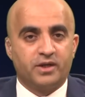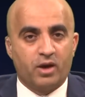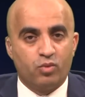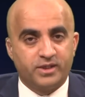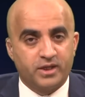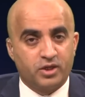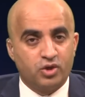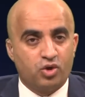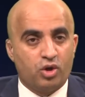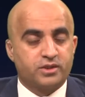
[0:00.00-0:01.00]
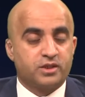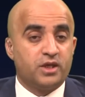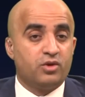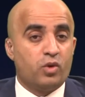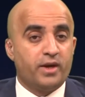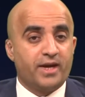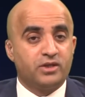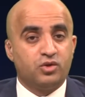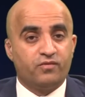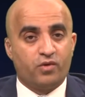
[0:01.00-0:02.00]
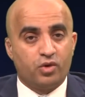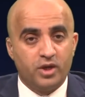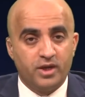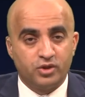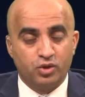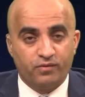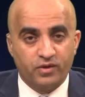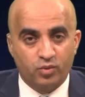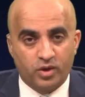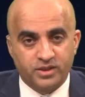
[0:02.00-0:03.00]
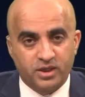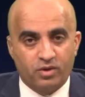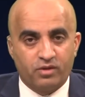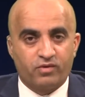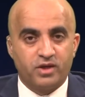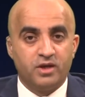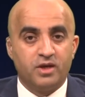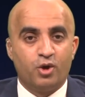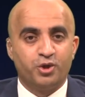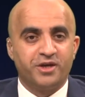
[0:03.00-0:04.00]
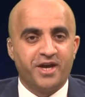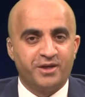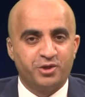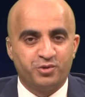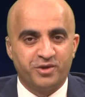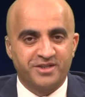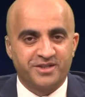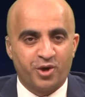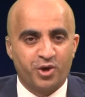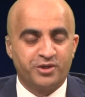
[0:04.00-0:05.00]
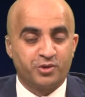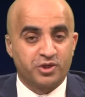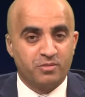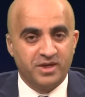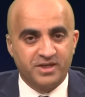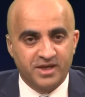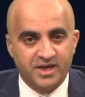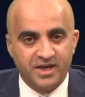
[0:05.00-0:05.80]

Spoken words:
Now, we're taking your calls on 01924 231 or you can get in touch with us on social media.